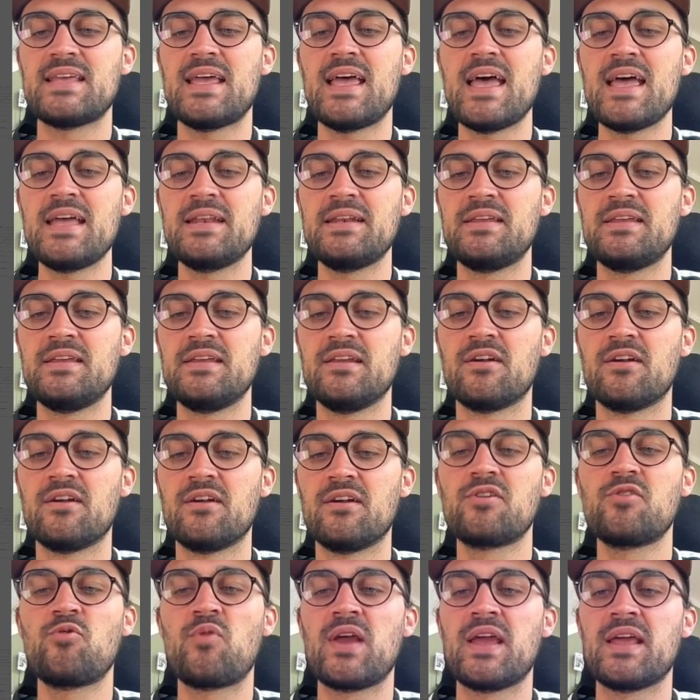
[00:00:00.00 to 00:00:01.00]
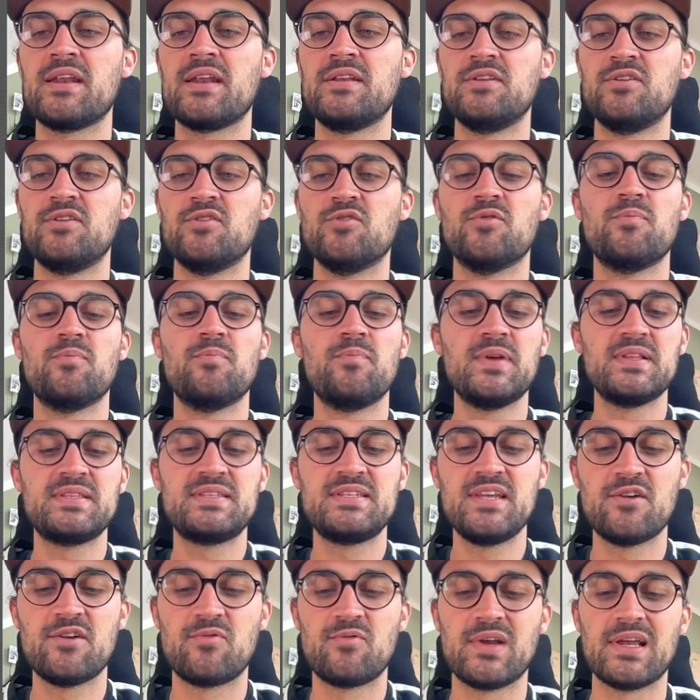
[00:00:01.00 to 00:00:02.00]
and here create a new
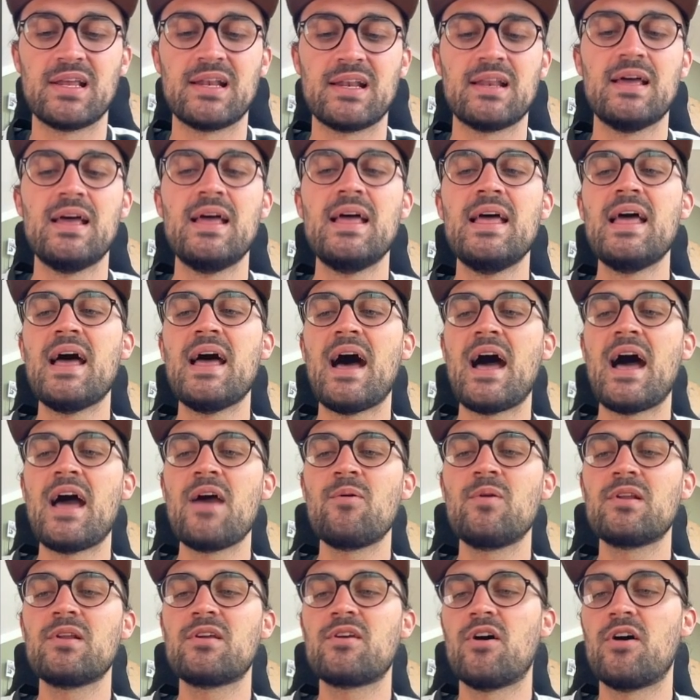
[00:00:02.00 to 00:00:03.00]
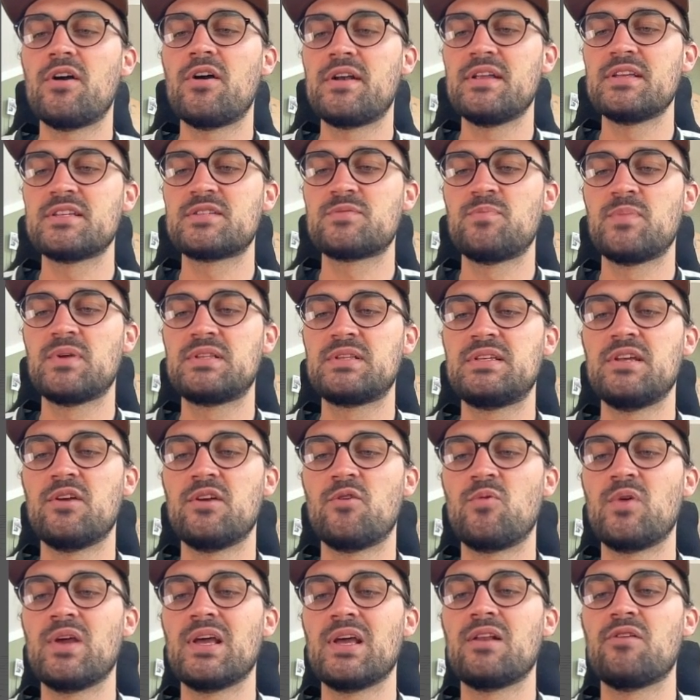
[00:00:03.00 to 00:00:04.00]
material. I will call this
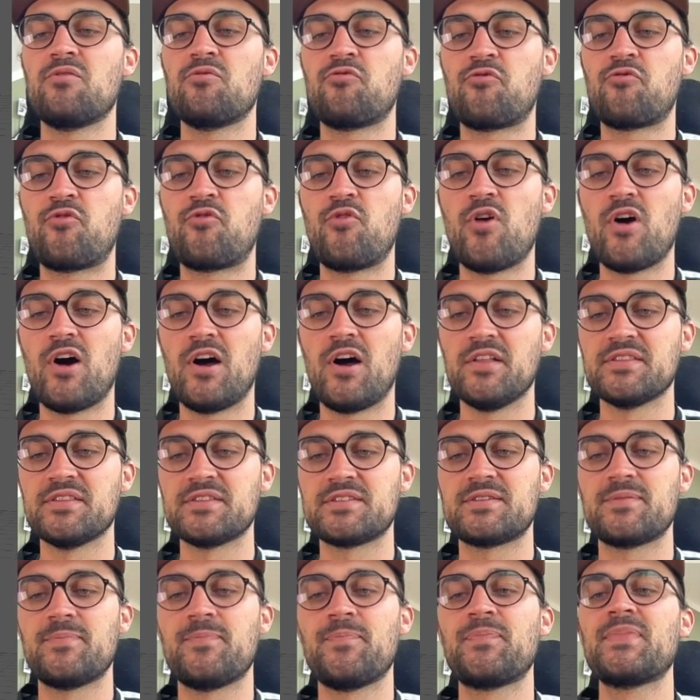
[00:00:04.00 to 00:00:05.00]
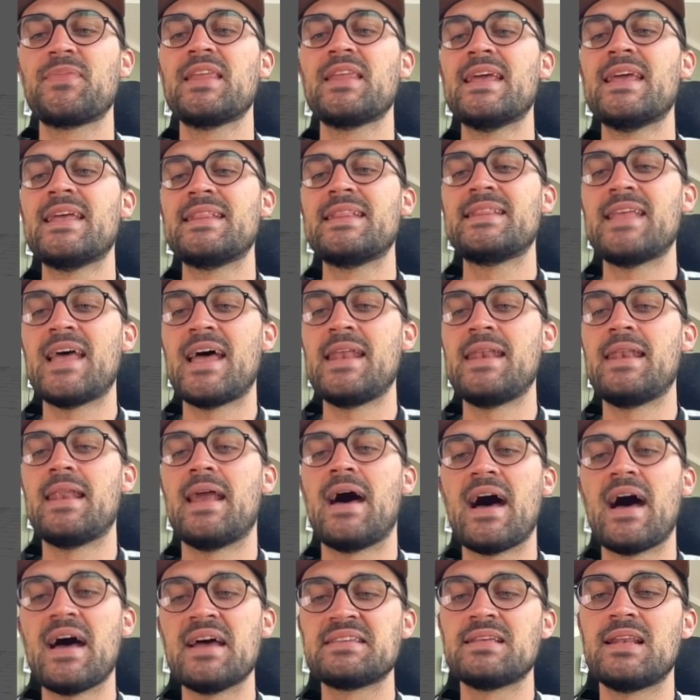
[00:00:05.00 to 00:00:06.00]
material front.
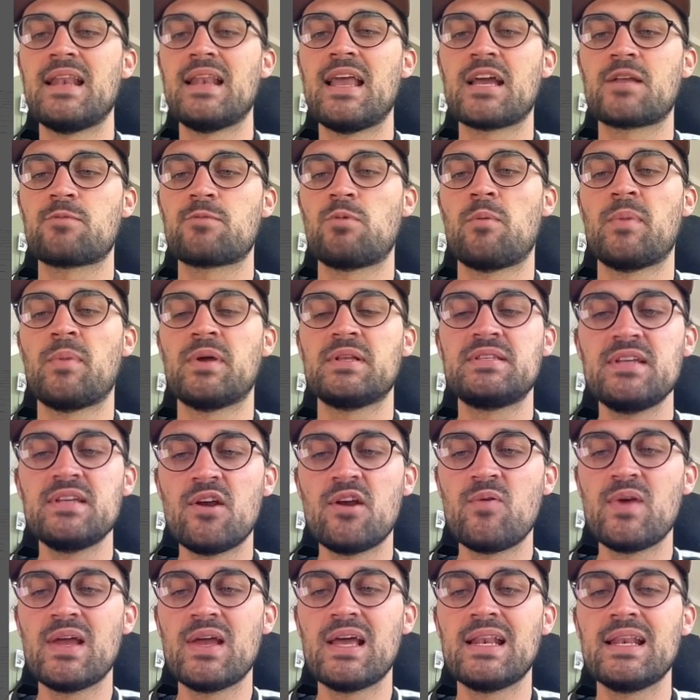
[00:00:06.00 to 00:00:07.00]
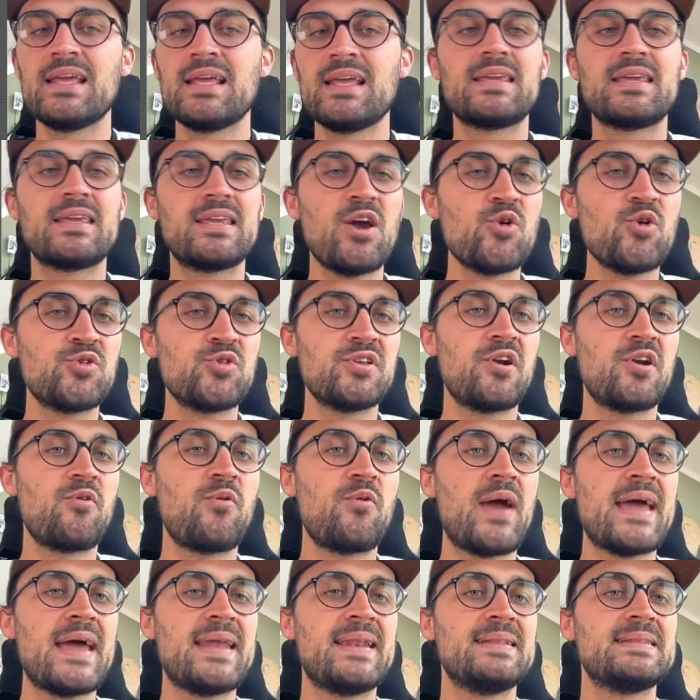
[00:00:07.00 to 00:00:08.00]
Then I select my material, go to the
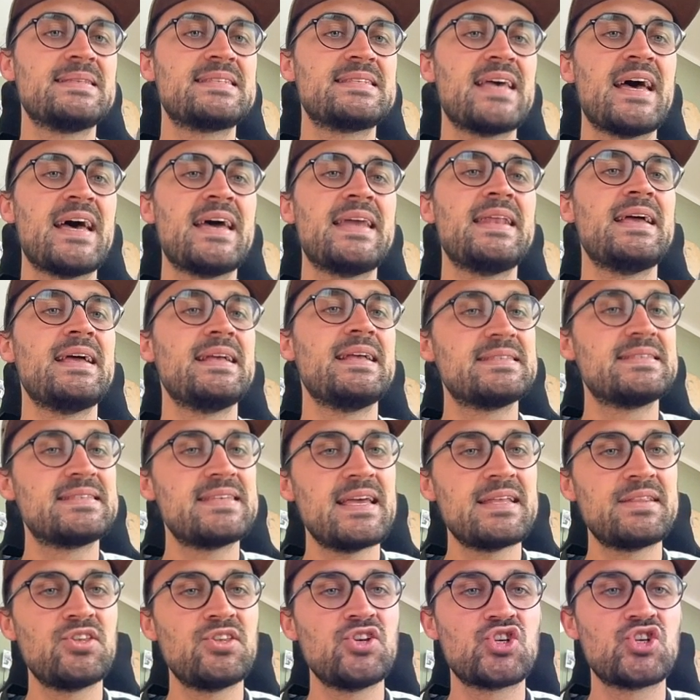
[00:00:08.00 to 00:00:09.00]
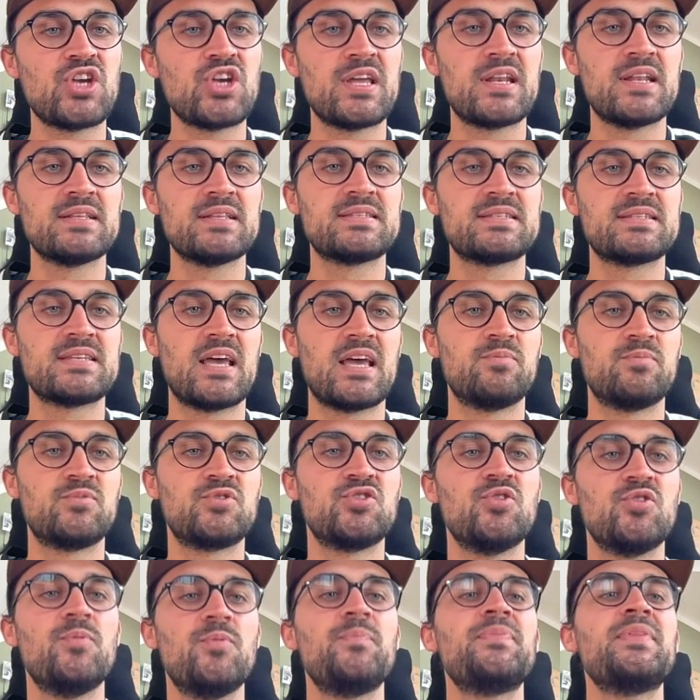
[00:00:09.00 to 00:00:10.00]
right hand side and set the shader type
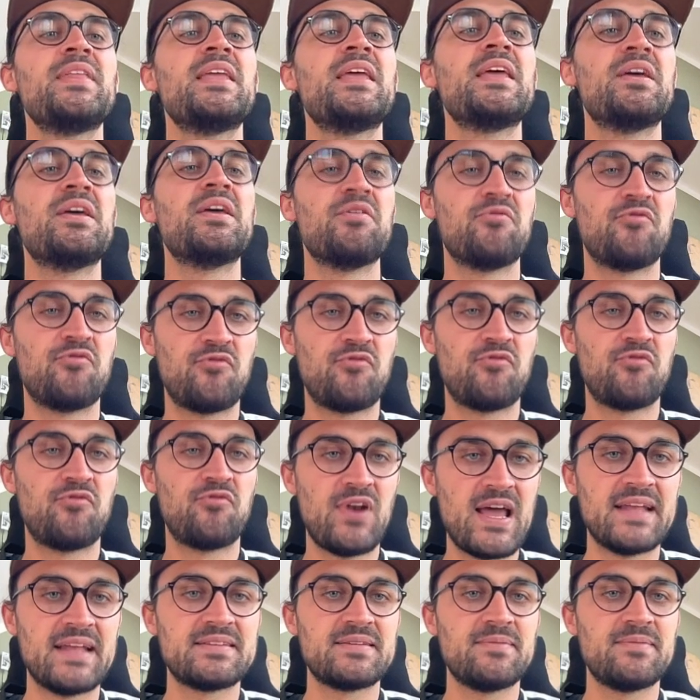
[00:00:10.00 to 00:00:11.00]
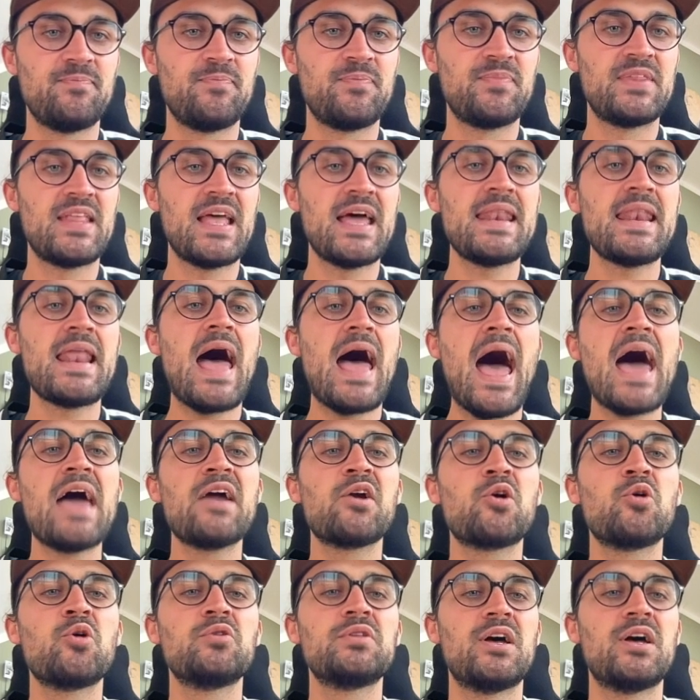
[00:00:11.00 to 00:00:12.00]
to flat. Then I
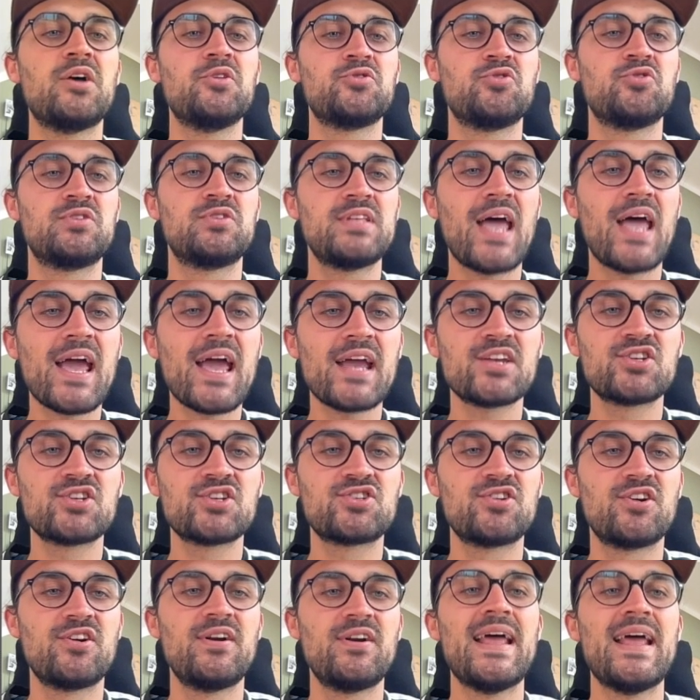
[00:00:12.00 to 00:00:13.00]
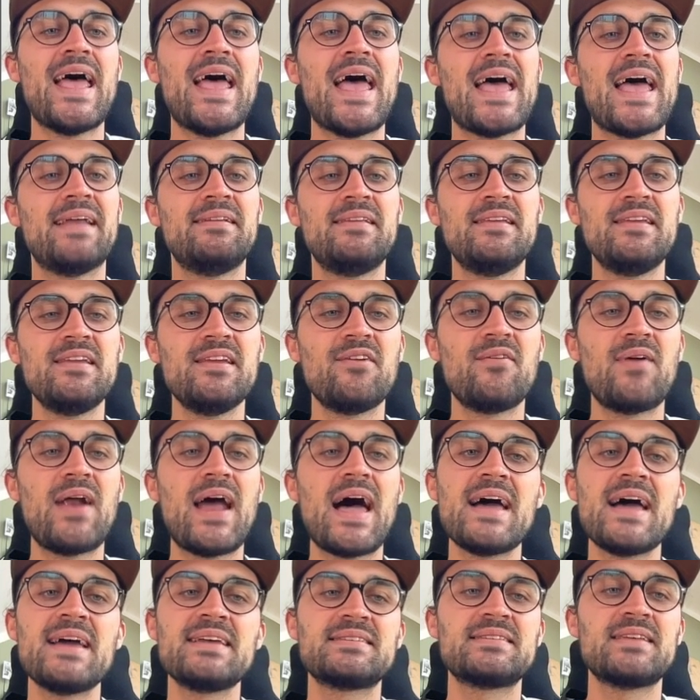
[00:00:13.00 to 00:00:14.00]
go down to texture and here
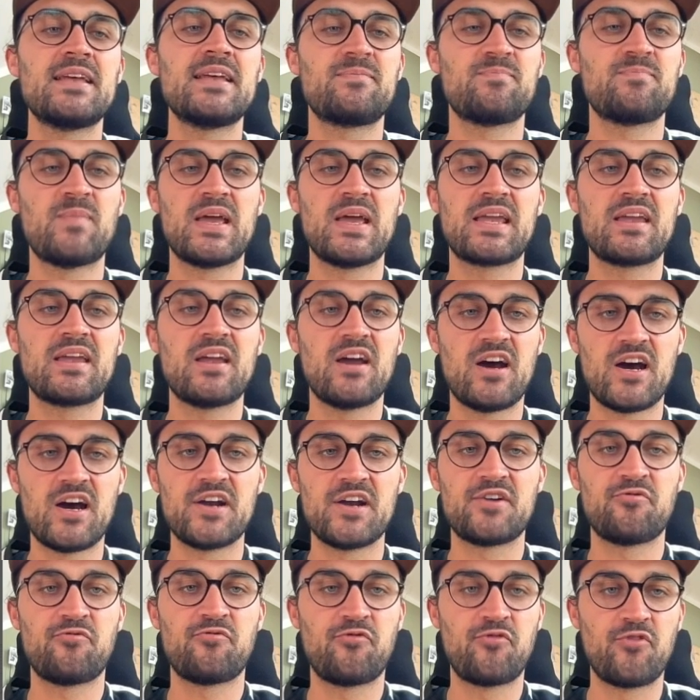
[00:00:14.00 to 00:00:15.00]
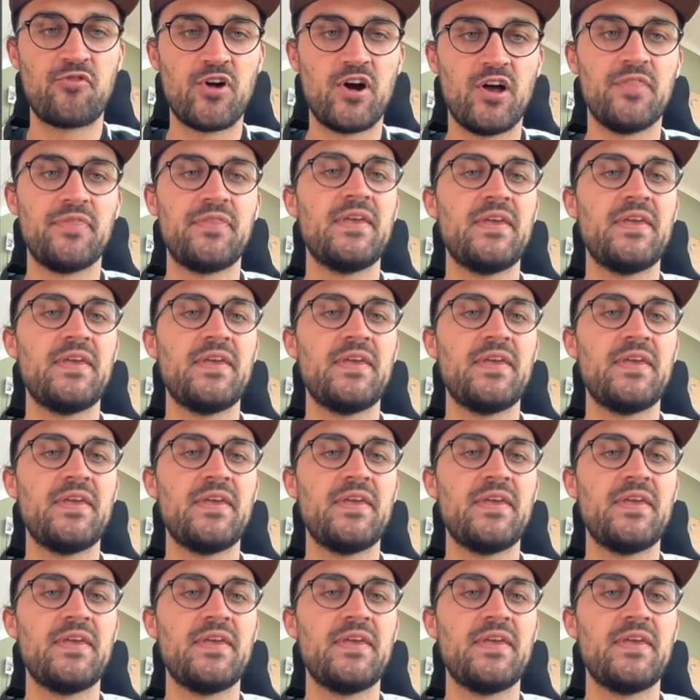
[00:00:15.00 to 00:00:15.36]
I set my card front